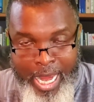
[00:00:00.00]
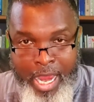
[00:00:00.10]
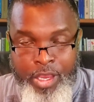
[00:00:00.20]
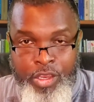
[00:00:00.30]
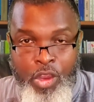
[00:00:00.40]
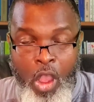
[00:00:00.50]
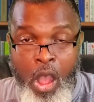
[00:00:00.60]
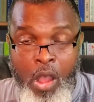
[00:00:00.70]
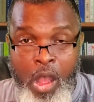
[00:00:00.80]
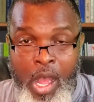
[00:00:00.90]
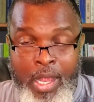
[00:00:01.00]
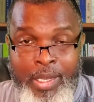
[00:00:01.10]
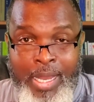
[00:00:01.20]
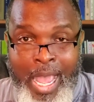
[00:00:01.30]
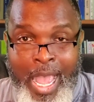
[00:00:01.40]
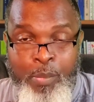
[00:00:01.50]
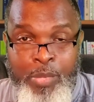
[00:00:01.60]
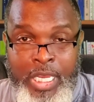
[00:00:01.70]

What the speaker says: and y'all are not